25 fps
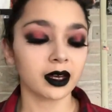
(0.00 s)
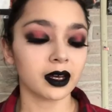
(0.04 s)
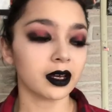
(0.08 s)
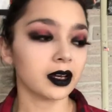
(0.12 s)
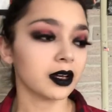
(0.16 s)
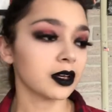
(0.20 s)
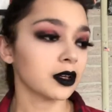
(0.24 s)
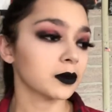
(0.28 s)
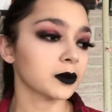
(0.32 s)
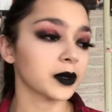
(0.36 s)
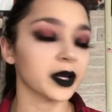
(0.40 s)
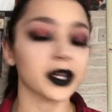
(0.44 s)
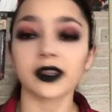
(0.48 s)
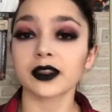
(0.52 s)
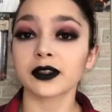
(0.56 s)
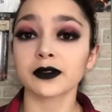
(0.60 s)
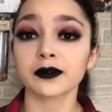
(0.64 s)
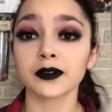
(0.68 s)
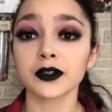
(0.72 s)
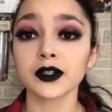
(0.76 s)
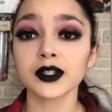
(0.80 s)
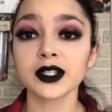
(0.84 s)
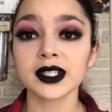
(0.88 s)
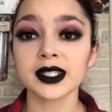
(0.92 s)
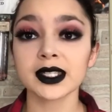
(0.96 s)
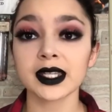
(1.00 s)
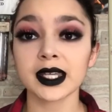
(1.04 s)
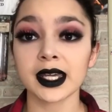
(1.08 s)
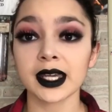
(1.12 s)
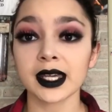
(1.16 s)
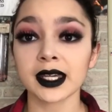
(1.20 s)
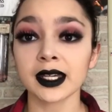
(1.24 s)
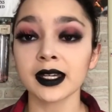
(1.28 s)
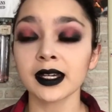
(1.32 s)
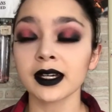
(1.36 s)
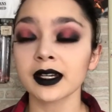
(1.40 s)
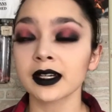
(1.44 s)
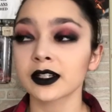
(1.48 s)
All right, the first
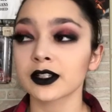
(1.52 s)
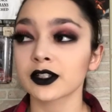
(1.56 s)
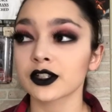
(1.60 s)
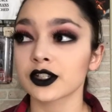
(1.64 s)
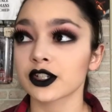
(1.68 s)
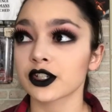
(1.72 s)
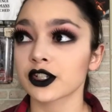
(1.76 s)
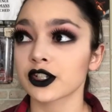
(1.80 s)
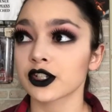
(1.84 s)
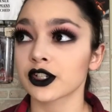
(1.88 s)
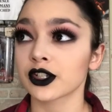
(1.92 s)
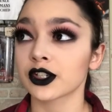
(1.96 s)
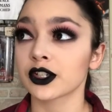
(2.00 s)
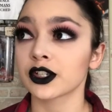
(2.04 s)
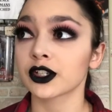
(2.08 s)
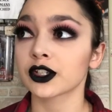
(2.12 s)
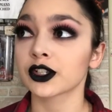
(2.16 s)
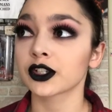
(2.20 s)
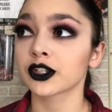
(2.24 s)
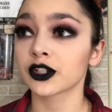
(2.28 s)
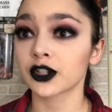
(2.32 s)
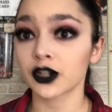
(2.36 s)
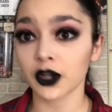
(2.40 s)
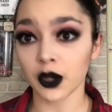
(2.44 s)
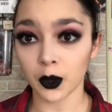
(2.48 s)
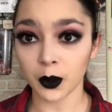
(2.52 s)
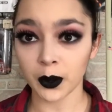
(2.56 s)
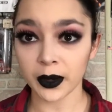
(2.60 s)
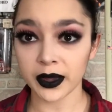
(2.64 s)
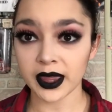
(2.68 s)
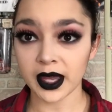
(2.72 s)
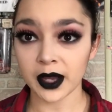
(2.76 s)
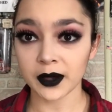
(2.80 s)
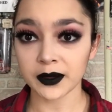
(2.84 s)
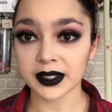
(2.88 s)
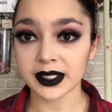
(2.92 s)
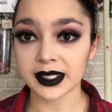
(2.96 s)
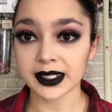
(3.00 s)
thing should go
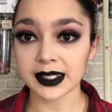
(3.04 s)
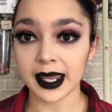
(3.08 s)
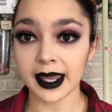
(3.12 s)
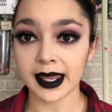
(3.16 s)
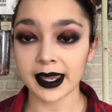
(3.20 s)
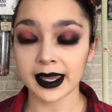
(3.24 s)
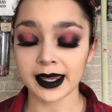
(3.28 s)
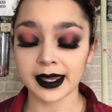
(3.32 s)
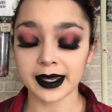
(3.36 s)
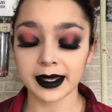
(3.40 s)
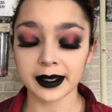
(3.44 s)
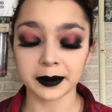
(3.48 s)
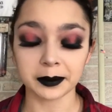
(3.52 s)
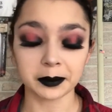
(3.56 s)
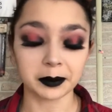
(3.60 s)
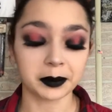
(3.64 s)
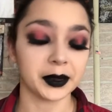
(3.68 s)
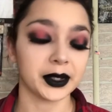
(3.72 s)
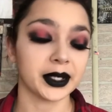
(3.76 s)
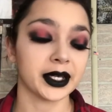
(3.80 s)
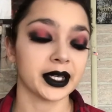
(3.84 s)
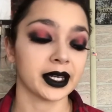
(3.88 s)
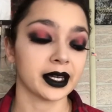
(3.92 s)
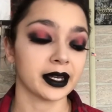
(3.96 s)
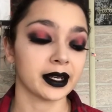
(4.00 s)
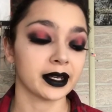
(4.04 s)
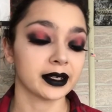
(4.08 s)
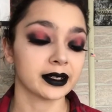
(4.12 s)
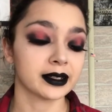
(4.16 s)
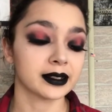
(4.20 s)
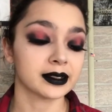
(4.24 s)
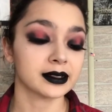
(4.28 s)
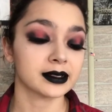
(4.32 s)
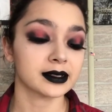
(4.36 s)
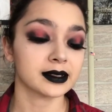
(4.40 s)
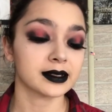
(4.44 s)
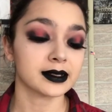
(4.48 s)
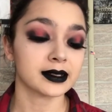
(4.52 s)
without saying, but
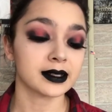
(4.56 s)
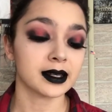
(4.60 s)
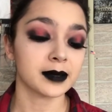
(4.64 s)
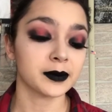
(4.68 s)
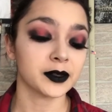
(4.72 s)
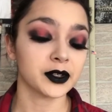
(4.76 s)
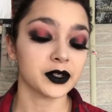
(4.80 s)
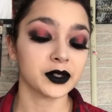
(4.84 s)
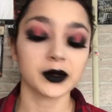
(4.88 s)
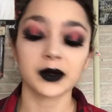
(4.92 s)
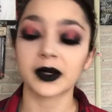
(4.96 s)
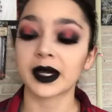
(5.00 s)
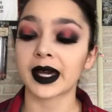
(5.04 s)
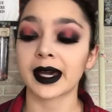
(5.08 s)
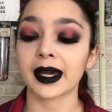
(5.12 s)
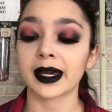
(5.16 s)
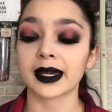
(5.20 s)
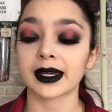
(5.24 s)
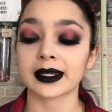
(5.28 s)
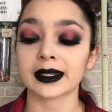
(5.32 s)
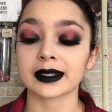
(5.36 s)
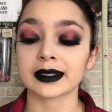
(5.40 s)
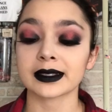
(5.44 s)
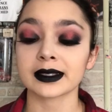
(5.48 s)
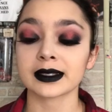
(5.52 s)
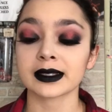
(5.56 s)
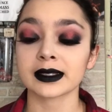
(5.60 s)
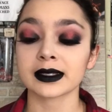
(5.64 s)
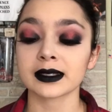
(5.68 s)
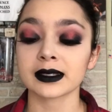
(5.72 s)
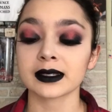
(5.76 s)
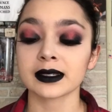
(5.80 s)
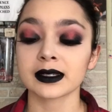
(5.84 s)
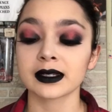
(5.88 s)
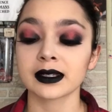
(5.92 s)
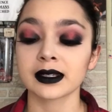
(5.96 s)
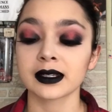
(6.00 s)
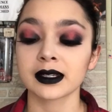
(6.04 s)
some of you
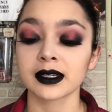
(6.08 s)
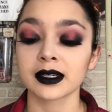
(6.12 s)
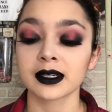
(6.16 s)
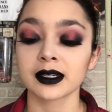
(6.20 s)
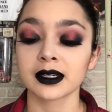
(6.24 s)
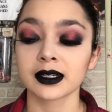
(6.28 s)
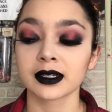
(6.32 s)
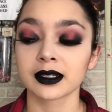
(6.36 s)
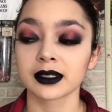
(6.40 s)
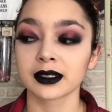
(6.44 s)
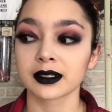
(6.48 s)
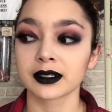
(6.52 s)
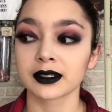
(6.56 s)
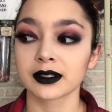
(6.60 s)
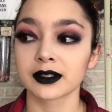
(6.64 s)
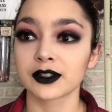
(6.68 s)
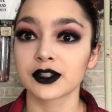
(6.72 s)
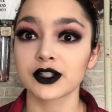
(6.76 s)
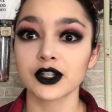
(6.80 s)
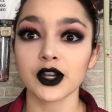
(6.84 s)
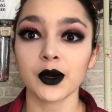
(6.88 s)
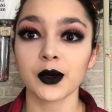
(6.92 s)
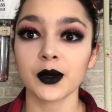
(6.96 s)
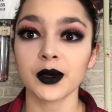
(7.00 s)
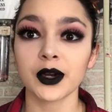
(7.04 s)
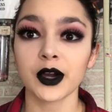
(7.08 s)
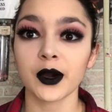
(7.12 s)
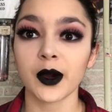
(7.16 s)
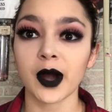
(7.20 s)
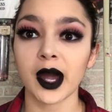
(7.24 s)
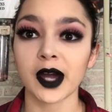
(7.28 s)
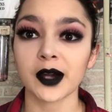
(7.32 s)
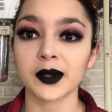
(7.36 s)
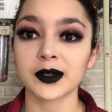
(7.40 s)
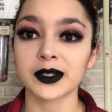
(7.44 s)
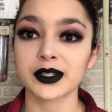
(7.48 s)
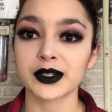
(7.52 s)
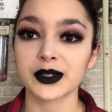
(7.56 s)
guys don't know
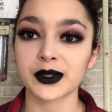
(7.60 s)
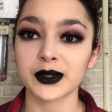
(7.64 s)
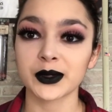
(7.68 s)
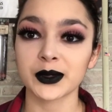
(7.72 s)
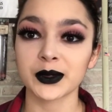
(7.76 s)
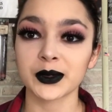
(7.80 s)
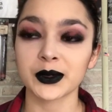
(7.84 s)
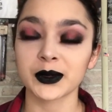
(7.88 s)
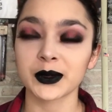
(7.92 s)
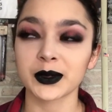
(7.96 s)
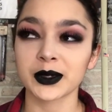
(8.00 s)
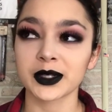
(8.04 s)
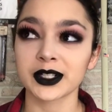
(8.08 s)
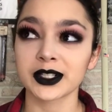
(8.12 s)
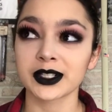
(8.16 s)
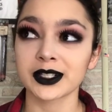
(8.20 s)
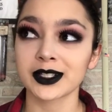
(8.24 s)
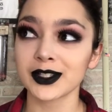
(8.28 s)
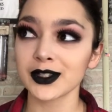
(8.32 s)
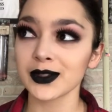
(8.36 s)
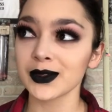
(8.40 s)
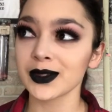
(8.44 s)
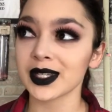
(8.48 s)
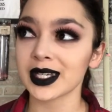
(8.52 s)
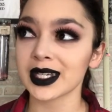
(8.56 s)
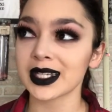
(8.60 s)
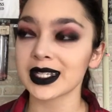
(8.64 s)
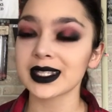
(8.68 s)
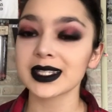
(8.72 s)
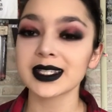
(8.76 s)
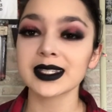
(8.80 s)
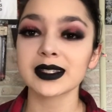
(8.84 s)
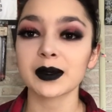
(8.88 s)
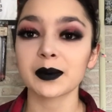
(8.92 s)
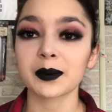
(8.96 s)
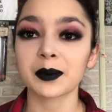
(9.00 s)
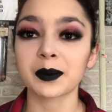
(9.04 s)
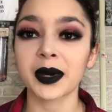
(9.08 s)
how to do
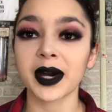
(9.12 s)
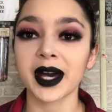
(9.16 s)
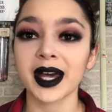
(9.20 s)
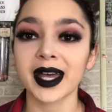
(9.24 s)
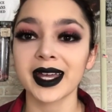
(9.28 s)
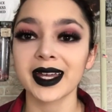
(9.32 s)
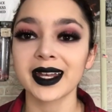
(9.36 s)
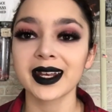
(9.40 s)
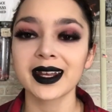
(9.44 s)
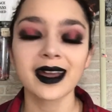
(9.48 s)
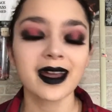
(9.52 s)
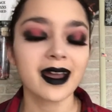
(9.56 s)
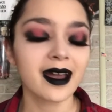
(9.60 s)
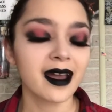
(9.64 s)
this, but